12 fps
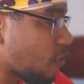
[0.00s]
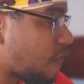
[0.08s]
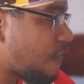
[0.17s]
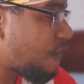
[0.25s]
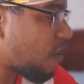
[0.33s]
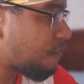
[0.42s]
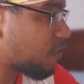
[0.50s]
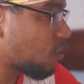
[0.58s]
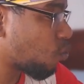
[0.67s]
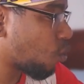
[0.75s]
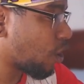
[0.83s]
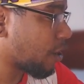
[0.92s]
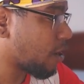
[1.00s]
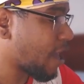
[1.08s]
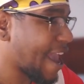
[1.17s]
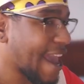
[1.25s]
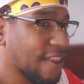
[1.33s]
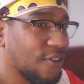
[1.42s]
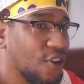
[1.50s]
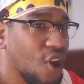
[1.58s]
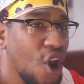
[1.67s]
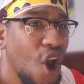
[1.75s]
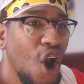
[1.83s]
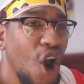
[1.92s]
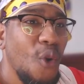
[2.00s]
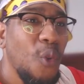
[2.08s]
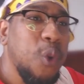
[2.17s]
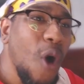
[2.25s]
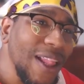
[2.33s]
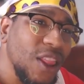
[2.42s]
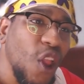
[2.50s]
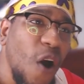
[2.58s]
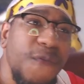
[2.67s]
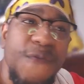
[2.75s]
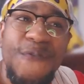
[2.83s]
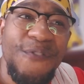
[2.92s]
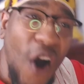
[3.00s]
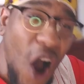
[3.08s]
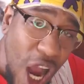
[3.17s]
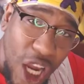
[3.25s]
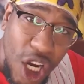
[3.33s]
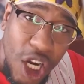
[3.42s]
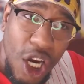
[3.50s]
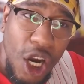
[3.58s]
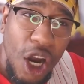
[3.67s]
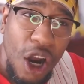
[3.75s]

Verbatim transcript: 51, end. What the fuck?